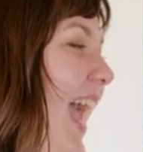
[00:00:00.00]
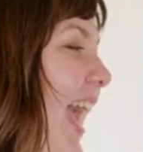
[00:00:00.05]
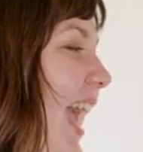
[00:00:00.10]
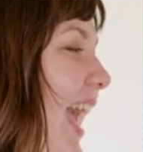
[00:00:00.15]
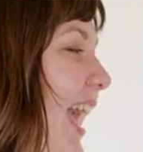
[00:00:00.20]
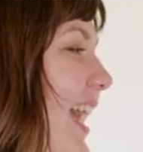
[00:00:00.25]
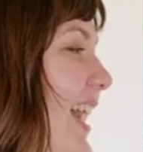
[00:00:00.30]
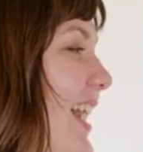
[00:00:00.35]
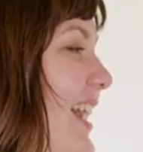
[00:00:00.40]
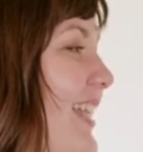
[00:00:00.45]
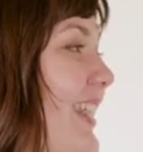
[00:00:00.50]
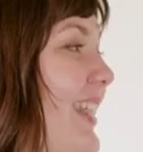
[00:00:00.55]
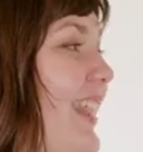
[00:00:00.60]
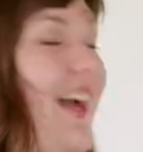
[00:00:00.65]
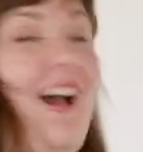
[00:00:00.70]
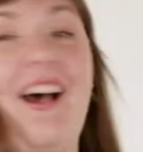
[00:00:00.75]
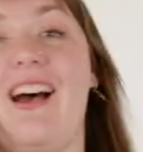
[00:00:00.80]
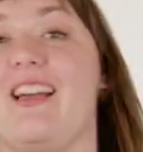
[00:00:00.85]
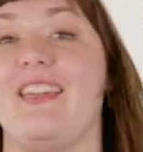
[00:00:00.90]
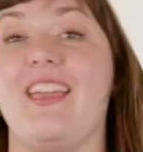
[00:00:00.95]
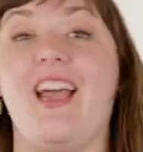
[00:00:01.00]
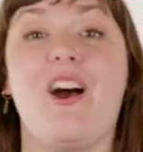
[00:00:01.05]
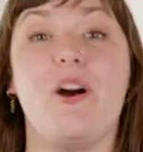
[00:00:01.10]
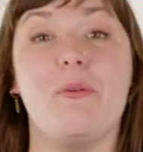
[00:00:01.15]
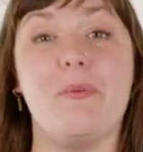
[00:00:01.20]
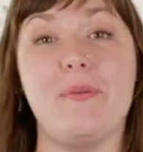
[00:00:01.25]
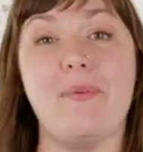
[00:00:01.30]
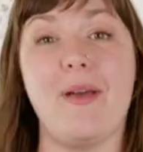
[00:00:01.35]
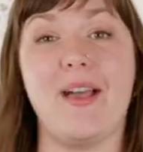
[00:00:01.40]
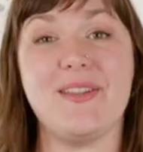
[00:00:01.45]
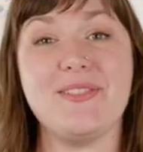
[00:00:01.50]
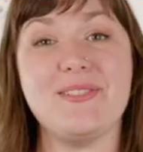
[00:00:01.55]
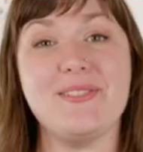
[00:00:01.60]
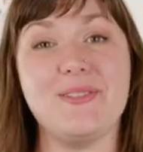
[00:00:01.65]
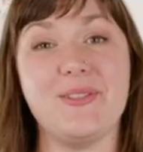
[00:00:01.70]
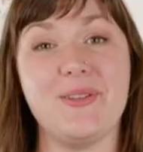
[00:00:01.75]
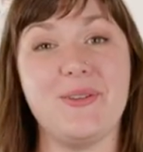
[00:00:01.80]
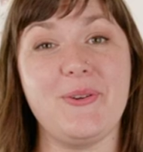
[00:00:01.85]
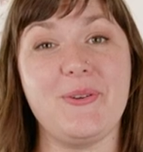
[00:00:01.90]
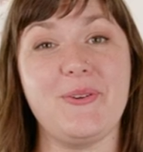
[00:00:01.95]
And uh, yeah, I'll be back
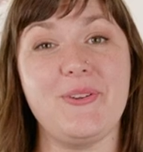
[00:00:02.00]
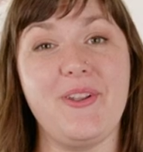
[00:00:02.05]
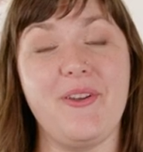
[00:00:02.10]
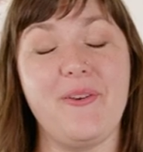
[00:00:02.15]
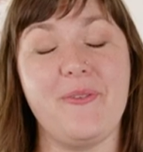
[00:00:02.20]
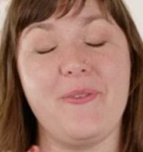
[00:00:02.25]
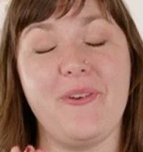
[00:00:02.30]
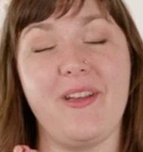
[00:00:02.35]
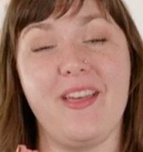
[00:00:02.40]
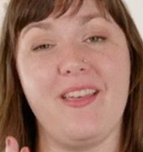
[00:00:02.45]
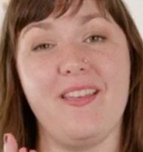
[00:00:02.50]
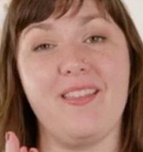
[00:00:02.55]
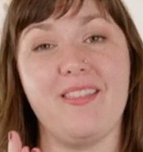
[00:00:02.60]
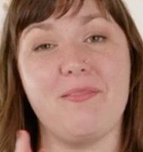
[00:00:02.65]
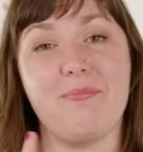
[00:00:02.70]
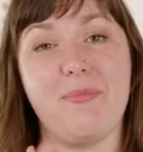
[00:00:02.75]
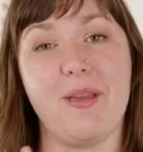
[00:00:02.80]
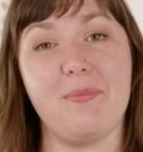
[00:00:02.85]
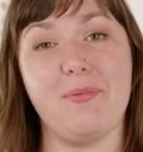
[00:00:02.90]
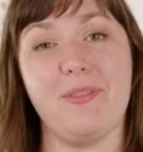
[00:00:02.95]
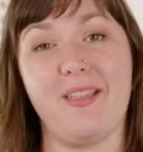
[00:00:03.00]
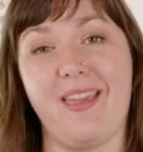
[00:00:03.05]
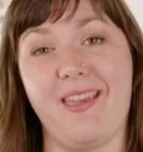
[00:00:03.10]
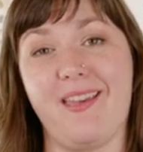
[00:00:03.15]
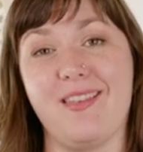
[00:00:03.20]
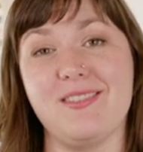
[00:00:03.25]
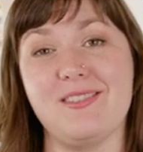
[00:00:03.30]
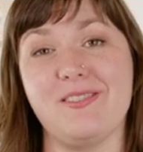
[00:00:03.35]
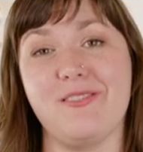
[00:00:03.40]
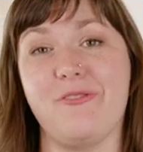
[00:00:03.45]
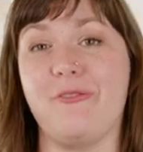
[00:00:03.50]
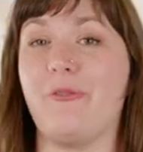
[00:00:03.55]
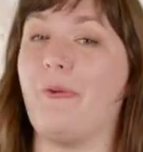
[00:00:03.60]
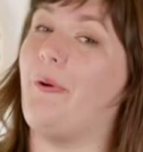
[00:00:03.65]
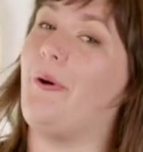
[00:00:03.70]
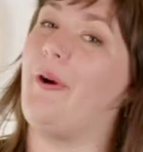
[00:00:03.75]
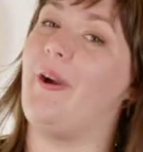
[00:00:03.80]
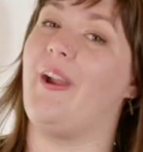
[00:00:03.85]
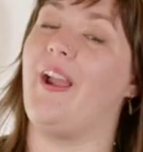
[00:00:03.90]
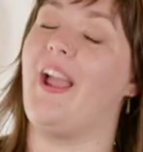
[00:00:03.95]
soon with my plans
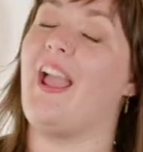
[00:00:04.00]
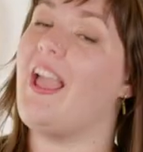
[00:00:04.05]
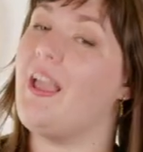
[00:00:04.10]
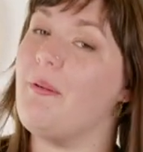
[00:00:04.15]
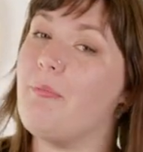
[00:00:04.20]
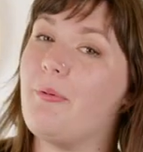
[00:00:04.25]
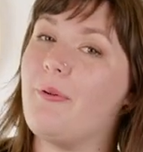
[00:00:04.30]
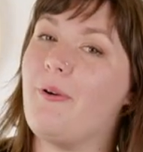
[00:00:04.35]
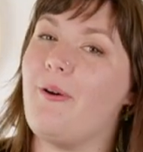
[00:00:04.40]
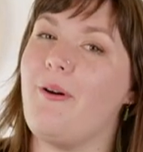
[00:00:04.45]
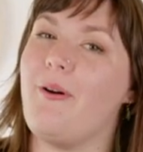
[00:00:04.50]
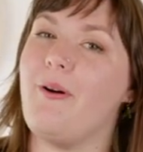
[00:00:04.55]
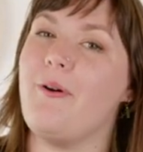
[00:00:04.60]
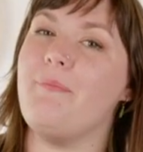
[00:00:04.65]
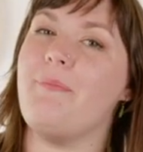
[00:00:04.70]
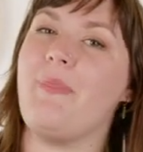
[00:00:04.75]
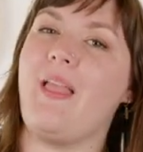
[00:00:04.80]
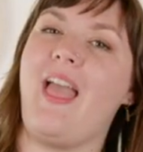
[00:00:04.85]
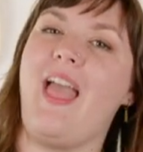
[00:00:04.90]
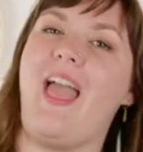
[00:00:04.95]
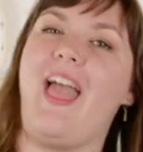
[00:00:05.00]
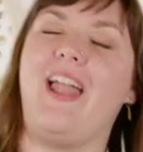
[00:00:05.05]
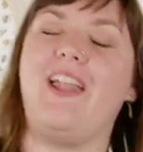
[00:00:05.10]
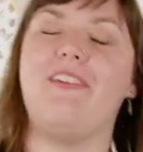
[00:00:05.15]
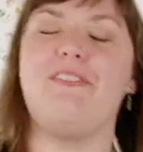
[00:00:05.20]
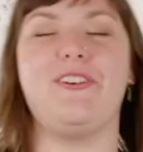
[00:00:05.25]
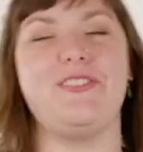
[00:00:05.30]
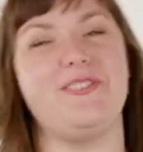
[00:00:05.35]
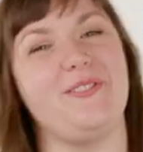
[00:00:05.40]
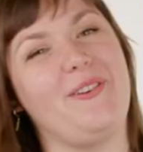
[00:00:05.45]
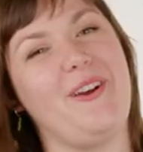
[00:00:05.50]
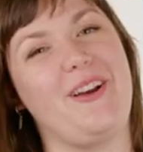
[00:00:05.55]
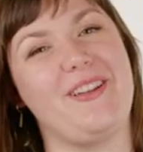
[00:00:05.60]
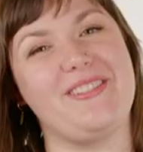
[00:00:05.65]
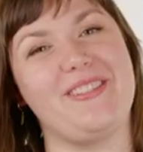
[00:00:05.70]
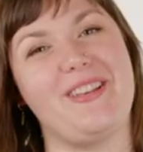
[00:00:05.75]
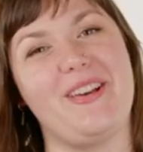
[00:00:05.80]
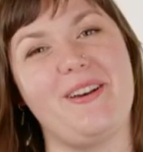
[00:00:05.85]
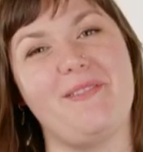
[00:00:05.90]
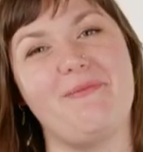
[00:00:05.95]
for April. And I've also
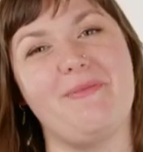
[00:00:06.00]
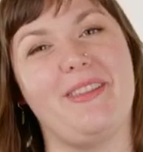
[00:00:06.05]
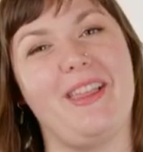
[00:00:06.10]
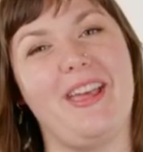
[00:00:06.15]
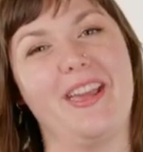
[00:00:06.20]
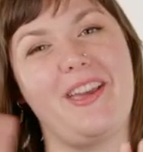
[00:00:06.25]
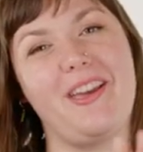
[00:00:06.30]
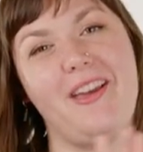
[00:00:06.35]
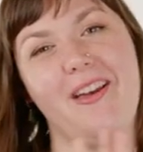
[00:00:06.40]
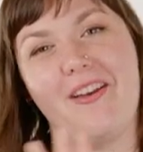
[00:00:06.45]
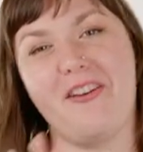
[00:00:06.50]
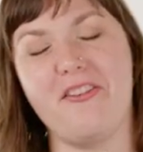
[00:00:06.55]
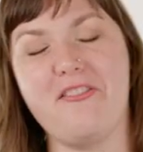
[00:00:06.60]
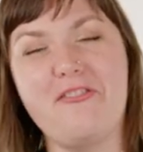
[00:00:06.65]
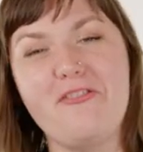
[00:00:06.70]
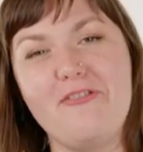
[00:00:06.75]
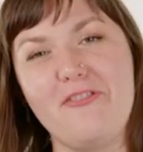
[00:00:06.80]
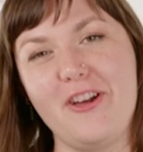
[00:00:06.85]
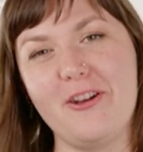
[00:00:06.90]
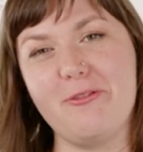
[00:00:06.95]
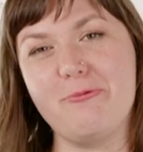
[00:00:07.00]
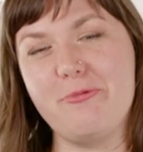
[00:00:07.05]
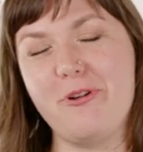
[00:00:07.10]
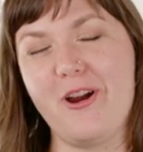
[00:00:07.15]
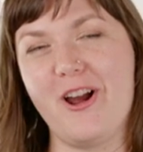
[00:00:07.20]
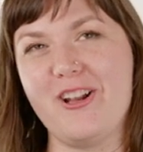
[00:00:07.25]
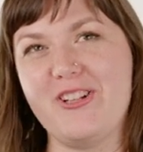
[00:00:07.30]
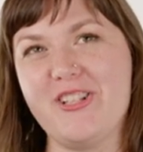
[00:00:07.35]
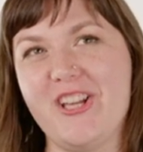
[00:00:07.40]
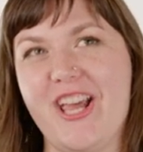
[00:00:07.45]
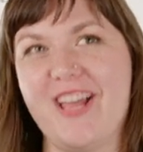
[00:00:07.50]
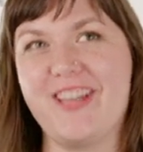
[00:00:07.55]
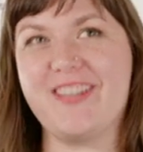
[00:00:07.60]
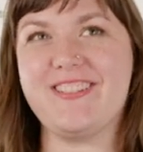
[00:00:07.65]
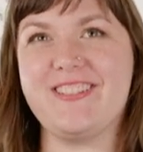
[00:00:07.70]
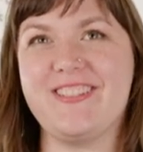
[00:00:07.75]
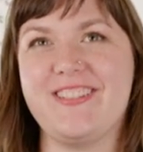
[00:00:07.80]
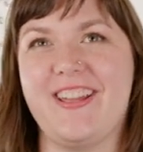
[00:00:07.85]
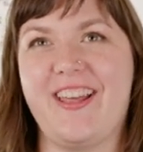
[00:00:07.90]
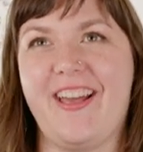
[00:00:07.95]
got some like fun
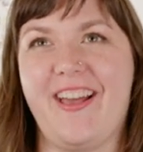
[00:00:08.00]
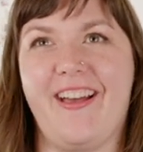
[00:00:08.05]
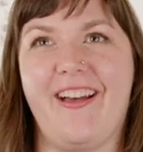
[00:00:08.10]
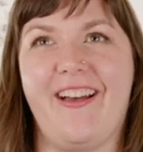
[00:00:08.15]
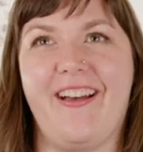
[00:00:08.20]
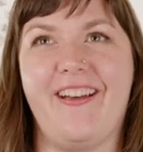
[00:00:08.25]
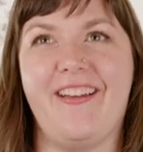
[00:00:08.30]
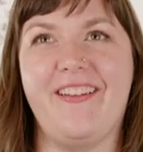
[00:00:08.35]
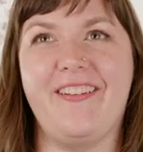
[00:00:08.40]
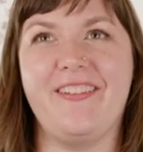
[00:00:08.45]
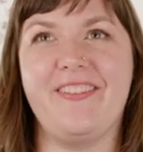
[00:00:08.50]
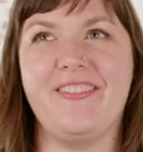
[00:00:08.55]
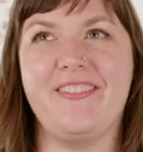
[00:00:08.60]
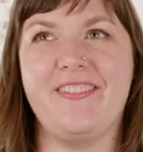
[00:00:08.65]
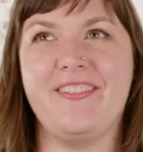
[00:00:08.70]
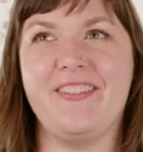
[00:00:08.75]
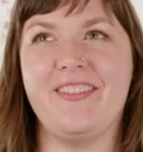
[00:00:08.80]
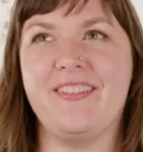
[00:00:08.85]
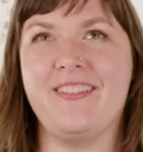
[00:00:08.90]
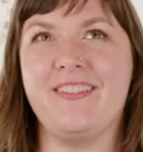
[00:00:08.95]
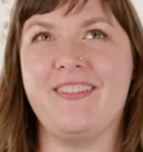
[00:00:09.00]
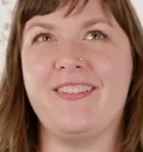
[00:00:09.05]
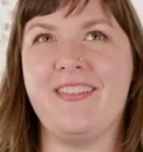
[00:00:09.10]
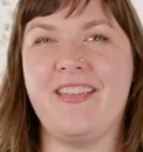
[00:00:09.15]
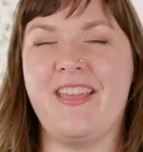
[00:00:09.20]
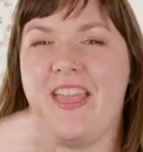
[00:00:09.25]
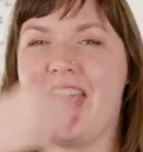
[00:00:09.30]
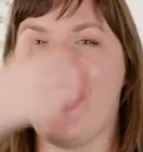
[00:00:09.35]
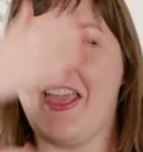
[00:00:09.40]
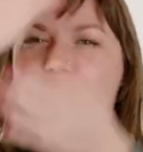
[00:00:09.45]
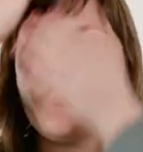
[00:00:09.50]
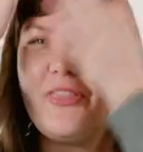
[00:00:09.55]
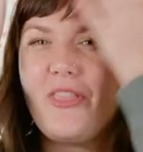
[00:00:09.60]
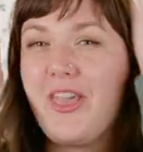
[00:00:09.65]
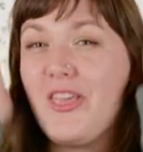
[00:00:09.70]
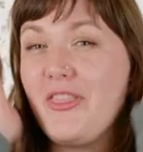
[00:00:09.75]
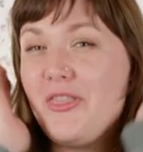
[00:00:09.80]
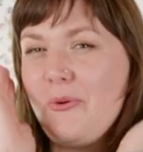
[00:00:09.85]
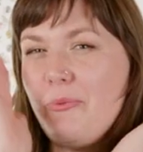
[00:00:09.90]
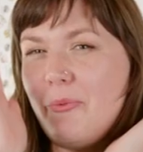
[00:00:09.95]
projects uh, in,
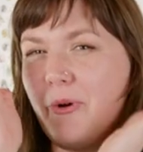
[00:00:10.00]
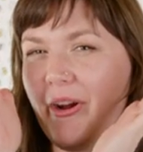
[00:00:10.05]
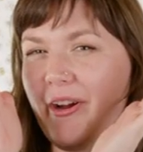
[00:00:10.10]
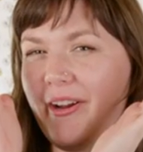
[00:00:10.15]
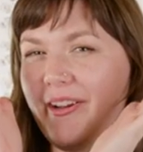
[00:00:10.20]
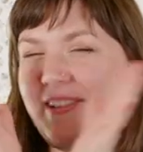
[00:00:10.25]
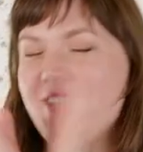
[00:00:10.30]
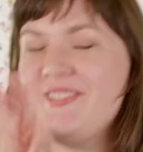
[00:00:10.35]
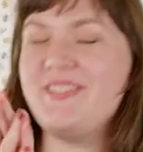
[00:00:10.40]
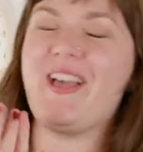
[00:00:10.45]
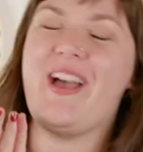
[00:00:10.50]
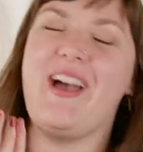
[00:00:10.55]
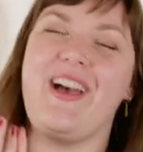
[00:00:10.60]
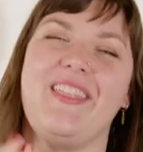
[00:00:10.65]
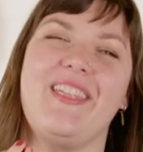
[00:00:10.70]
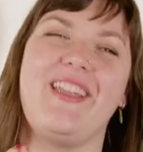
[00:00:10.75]
in the works uh,